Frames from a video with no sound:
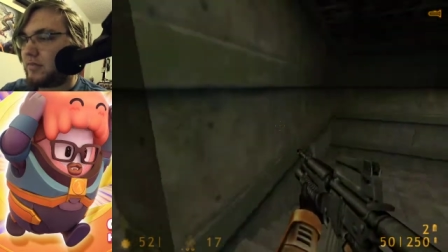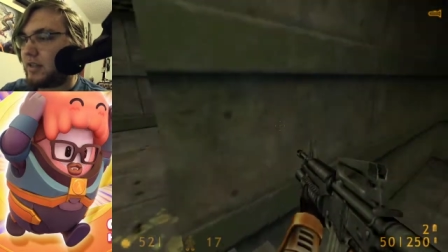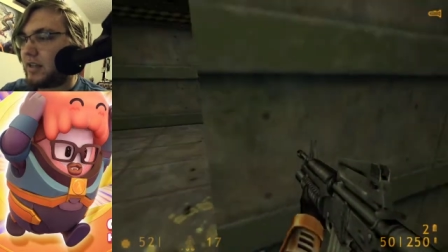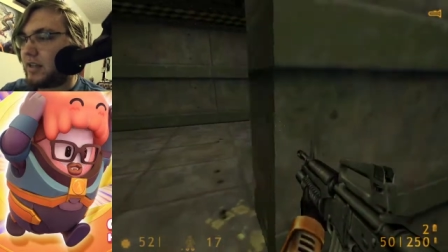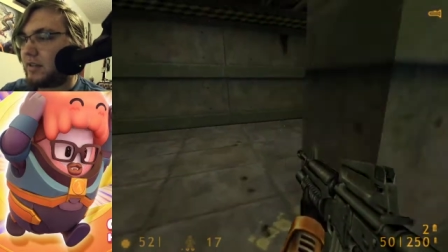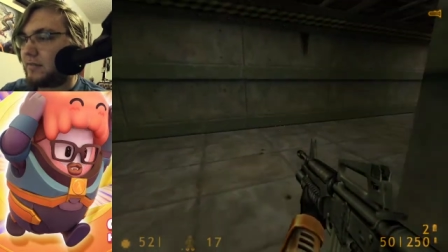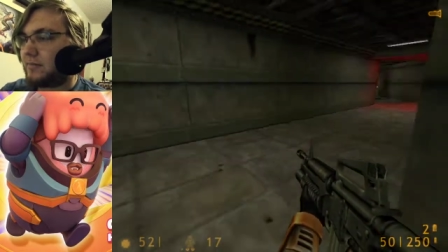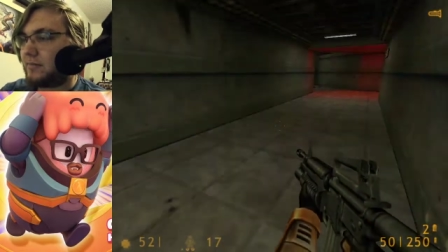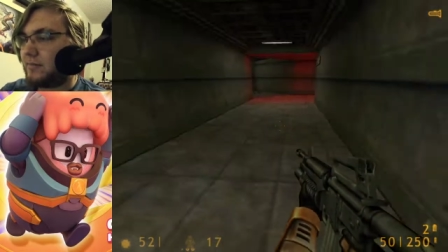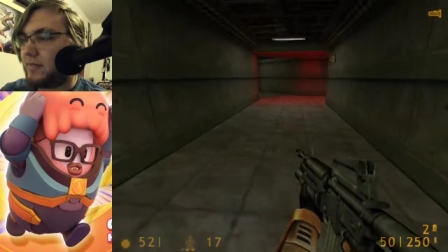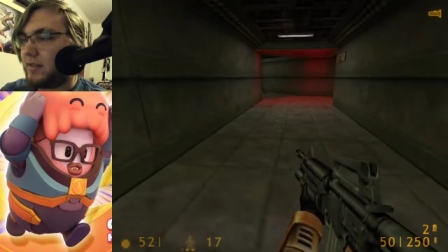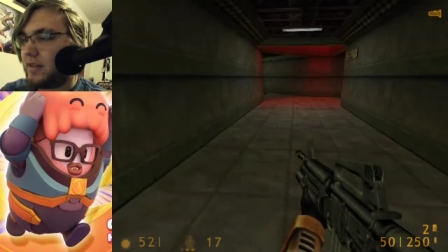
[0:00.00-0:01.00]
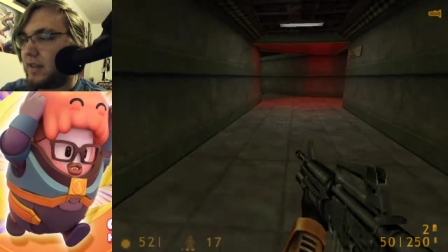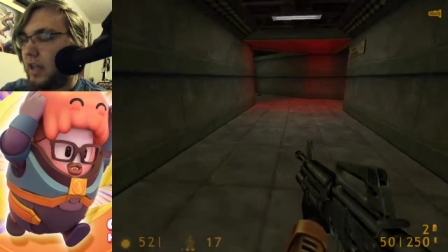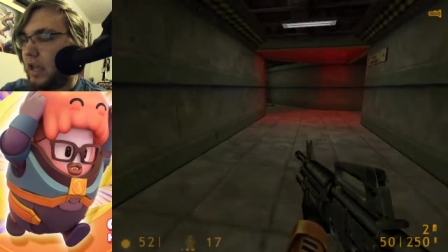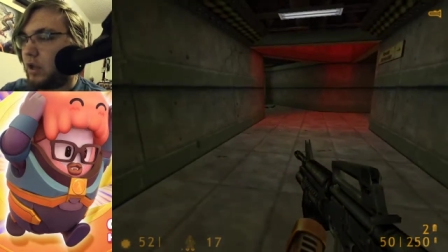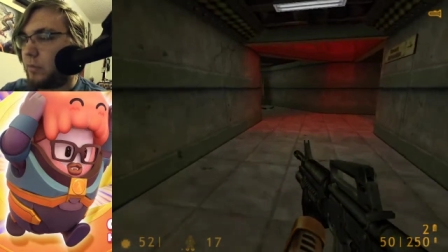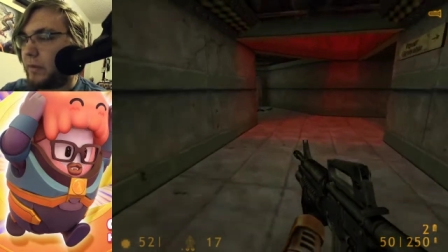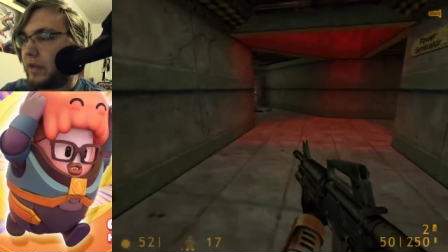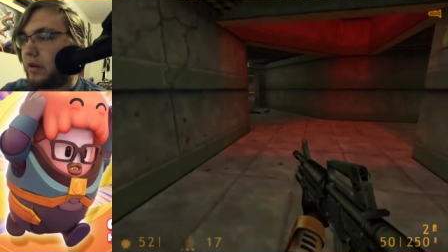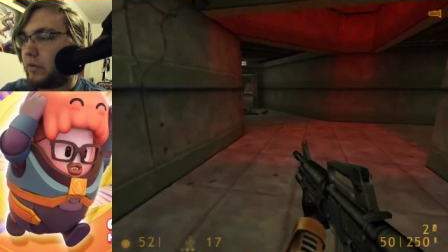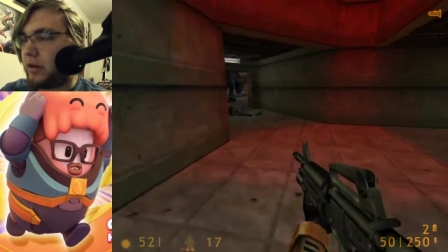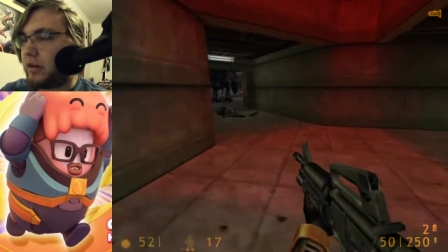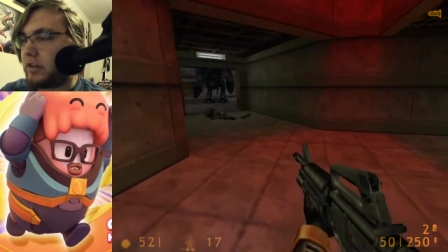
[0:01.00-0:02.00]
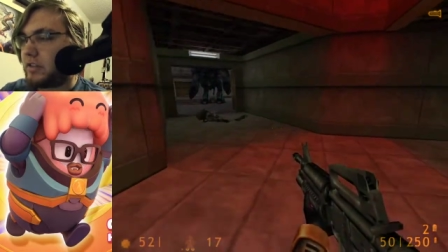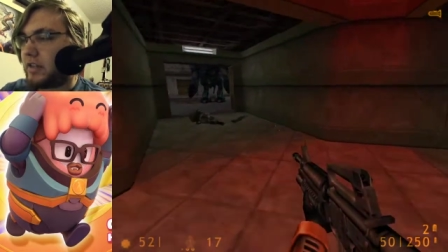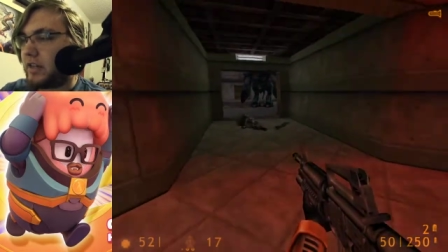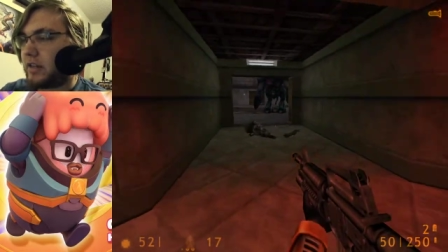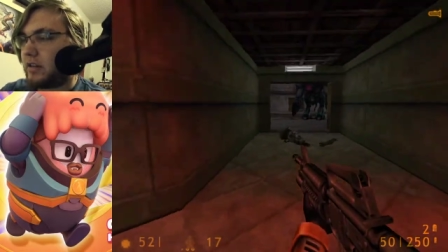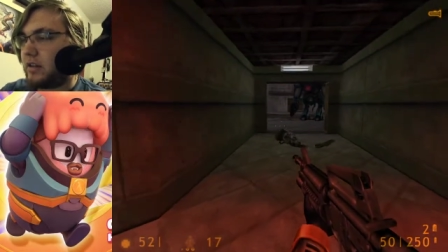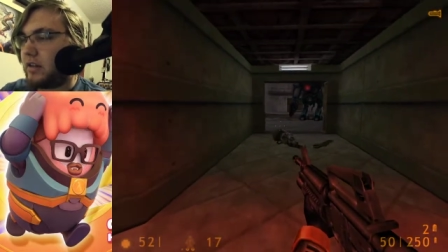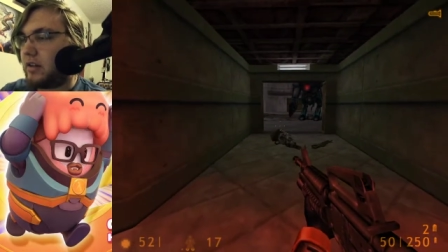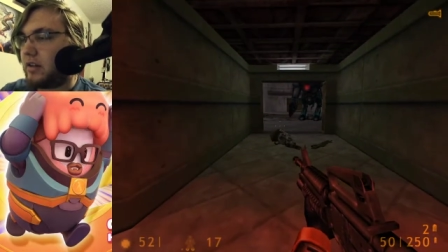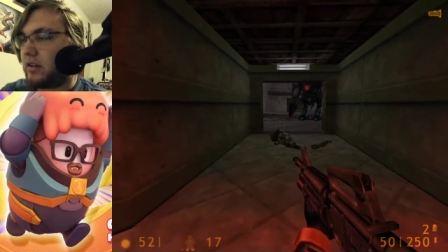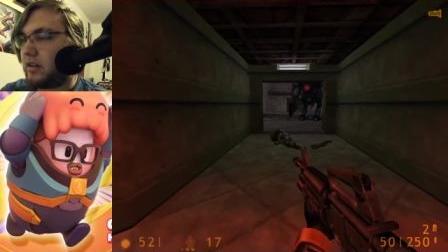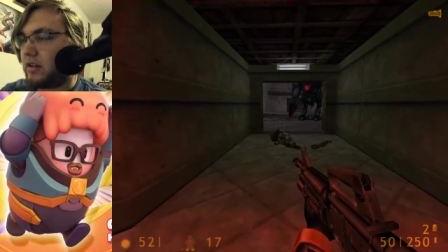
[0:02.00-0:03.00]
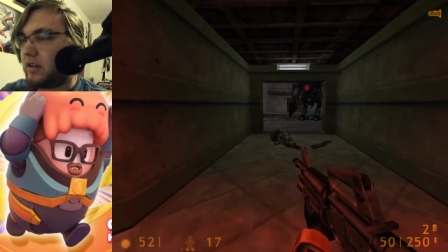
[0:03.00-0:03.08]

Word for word: Yeah. LPing when you're just like, ugh.